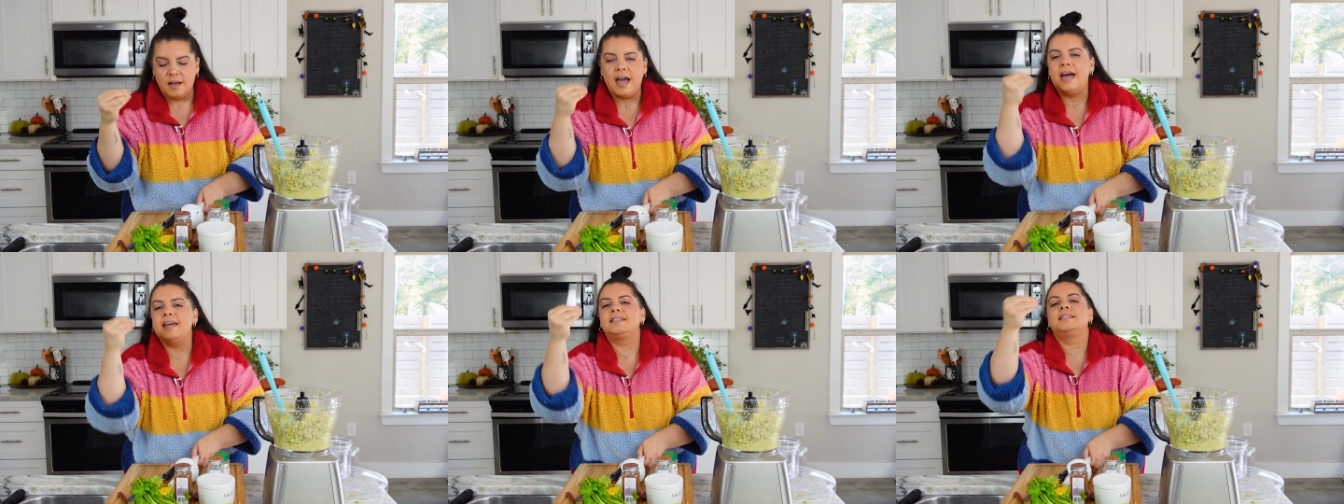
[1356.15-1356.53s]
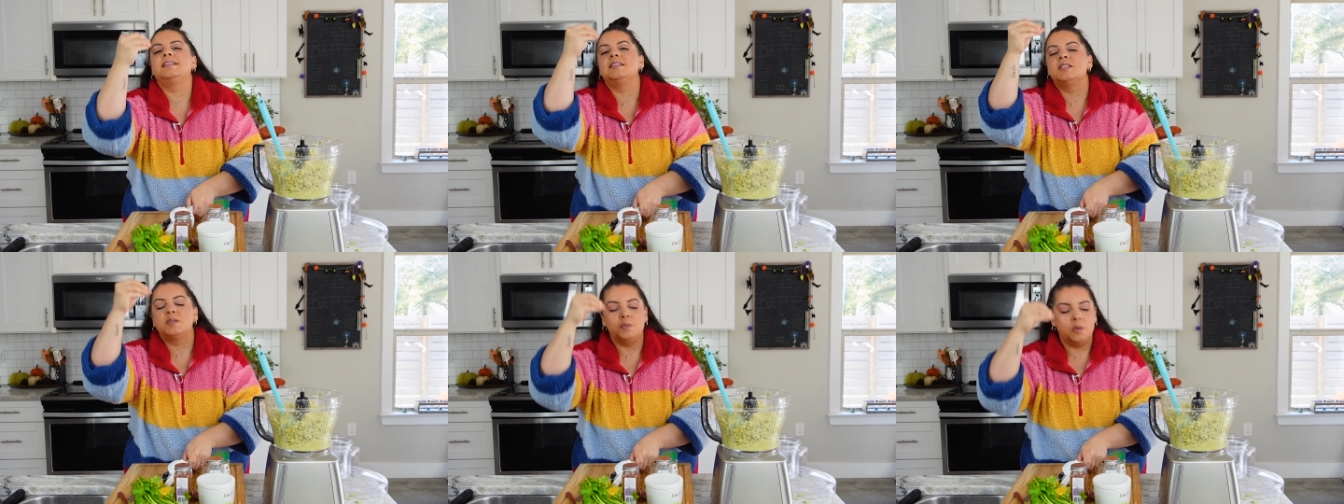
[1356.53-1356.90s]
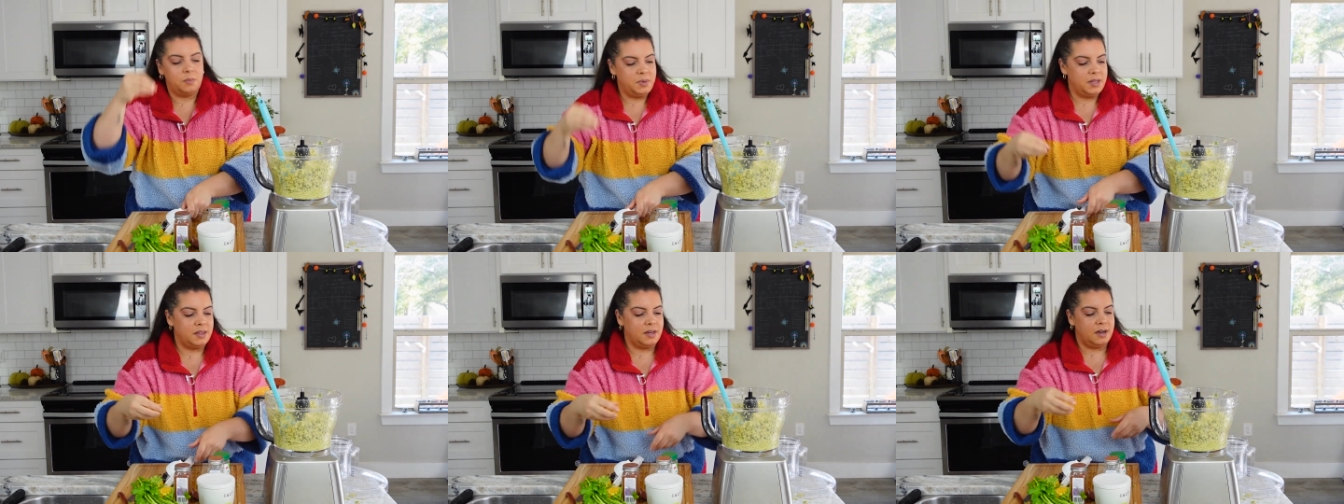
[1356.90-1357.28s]
essence will
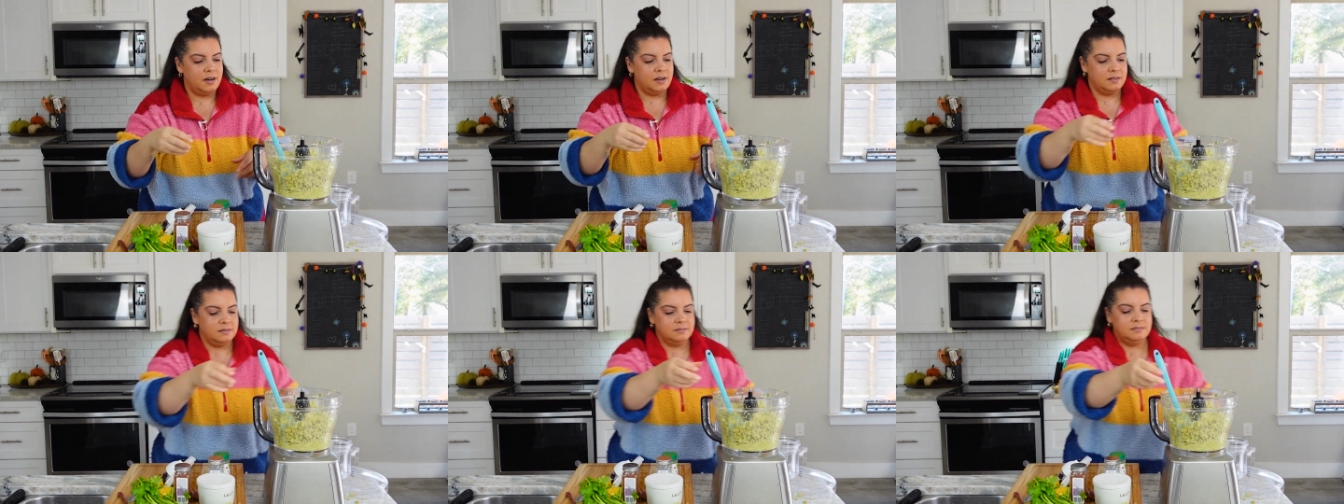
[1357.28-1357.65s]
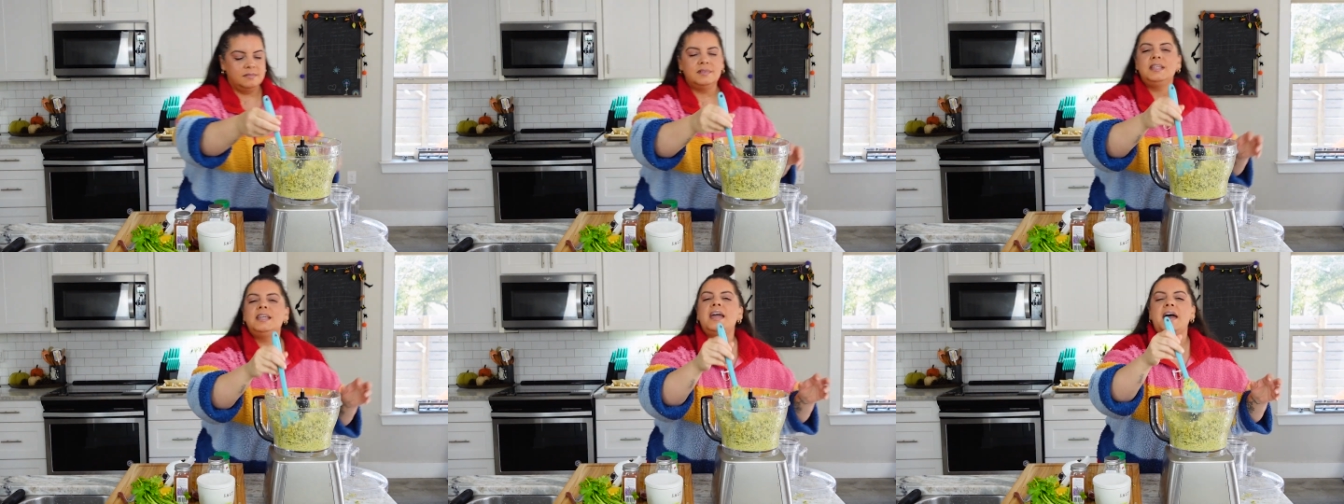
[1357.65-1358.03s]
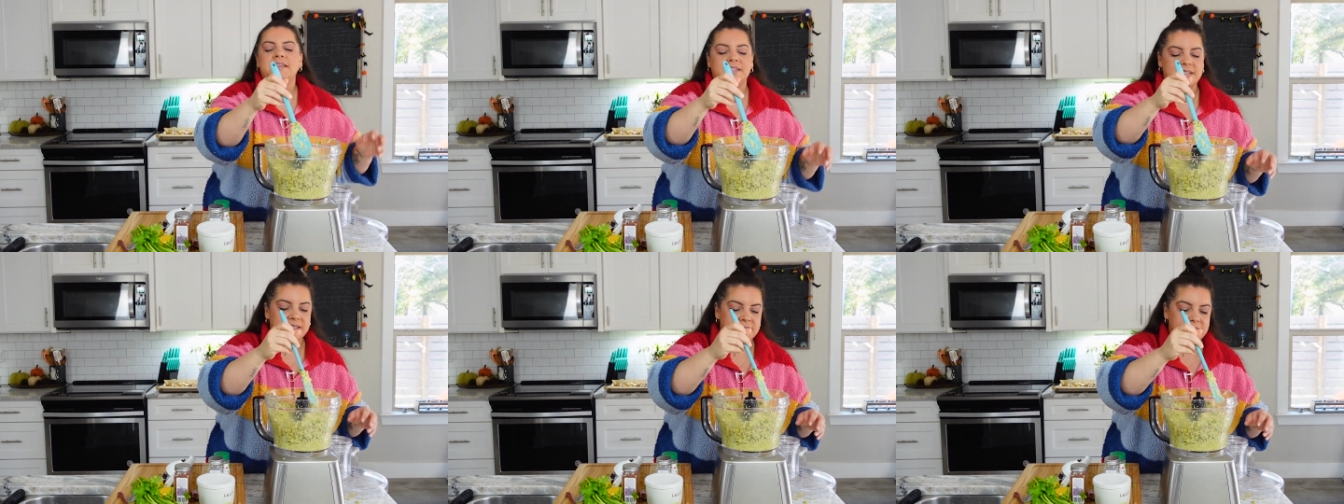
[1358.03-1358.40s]
be there. The
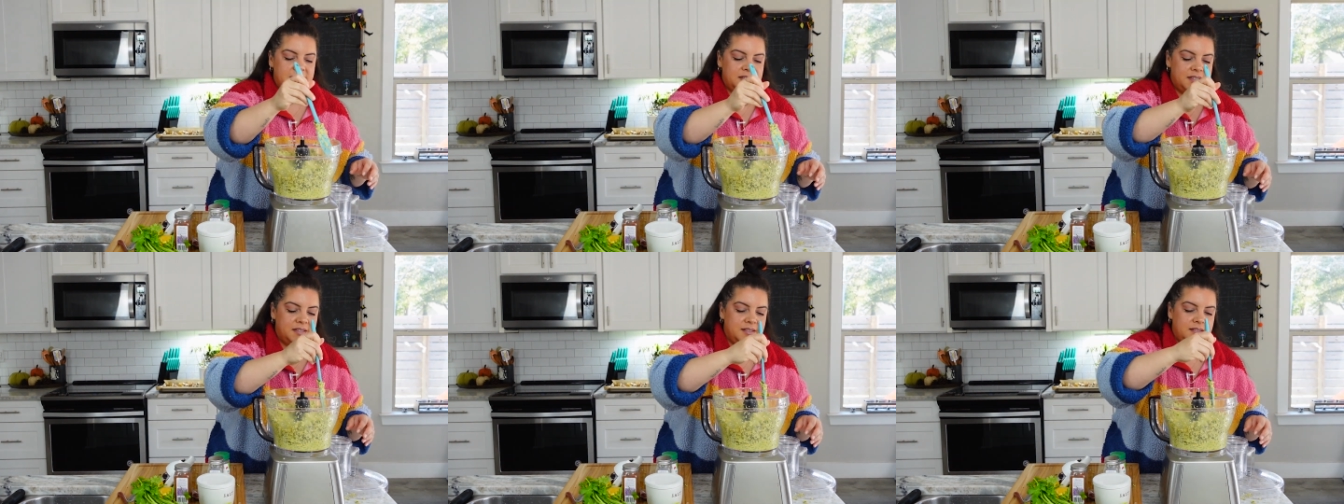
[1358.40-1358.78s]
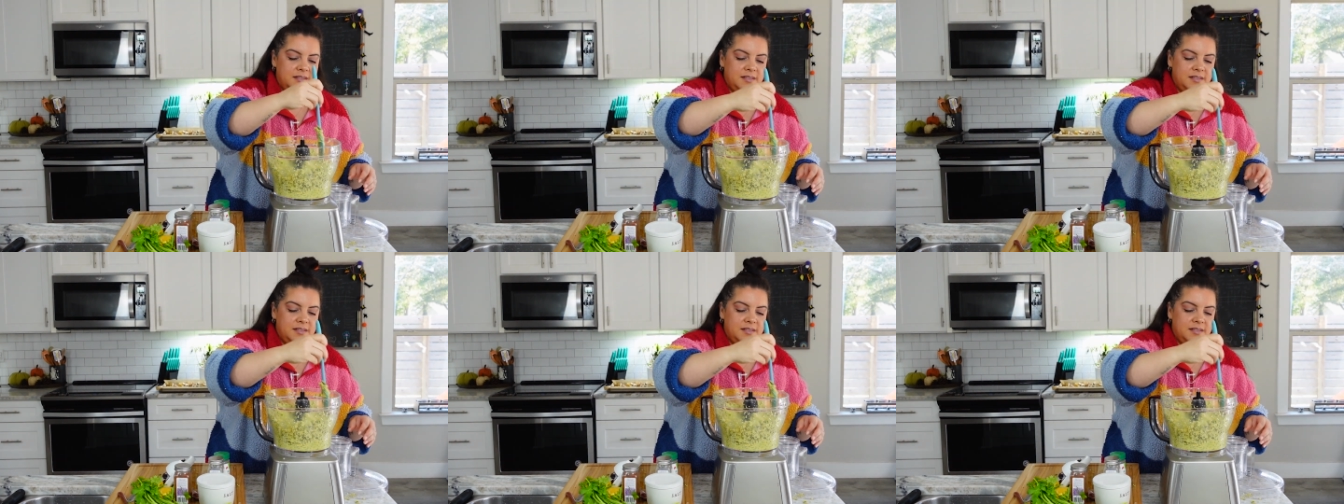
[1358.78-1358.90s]
essence.